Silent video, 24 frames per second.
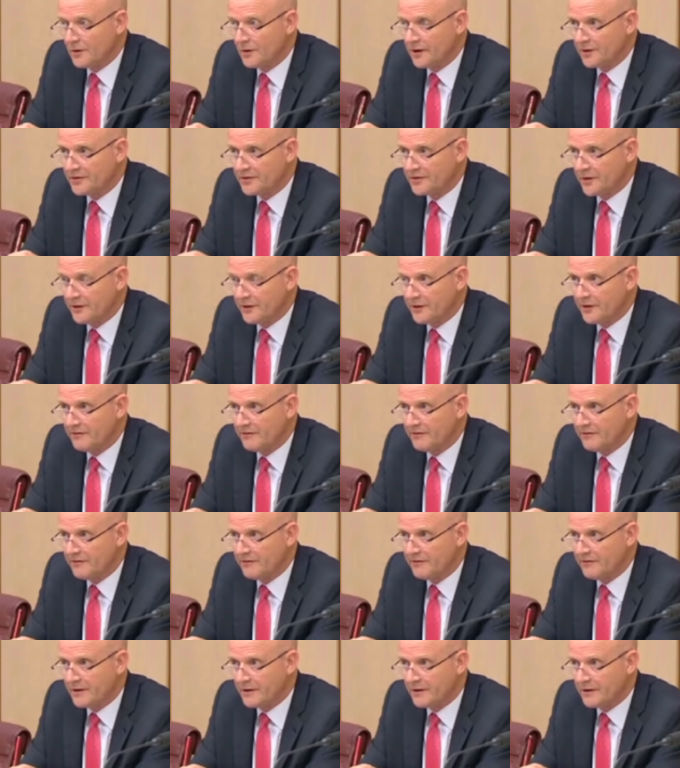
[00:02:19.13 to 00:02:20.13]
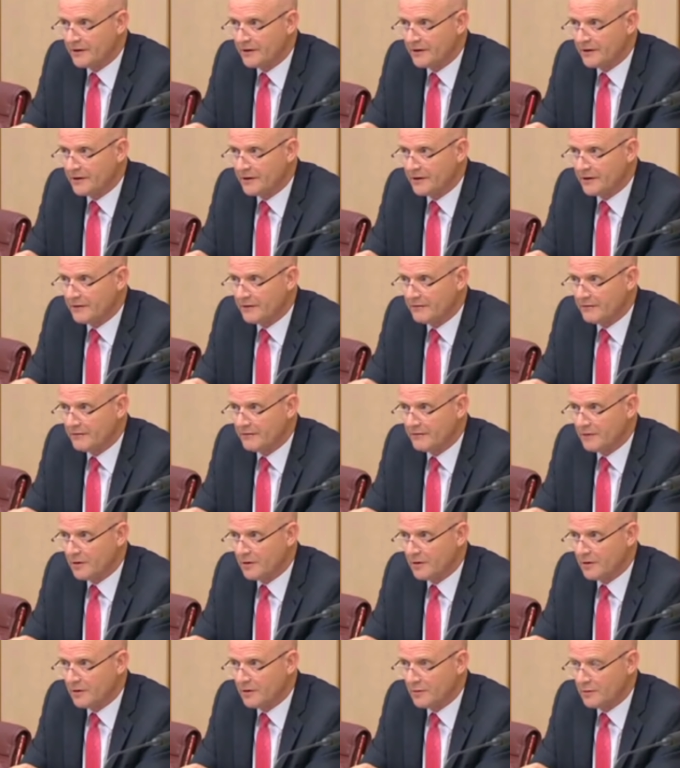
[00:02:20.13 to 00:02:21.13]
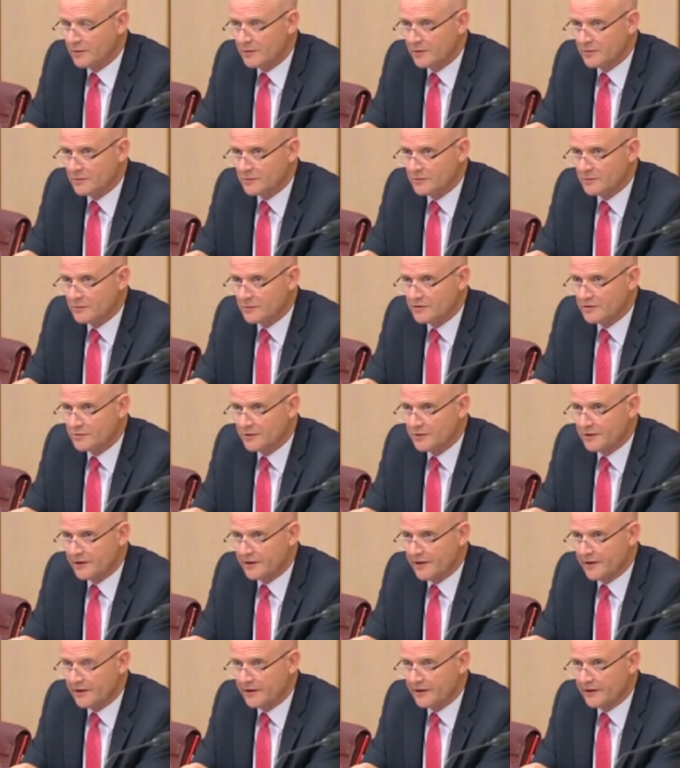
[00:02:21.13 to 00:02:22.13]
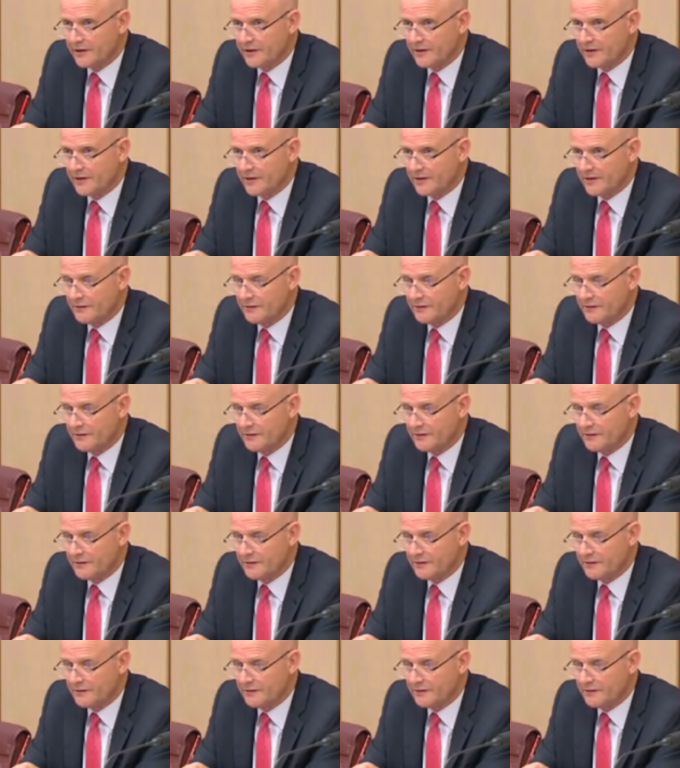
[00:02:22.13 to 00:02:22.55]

Okay, so if a woman was working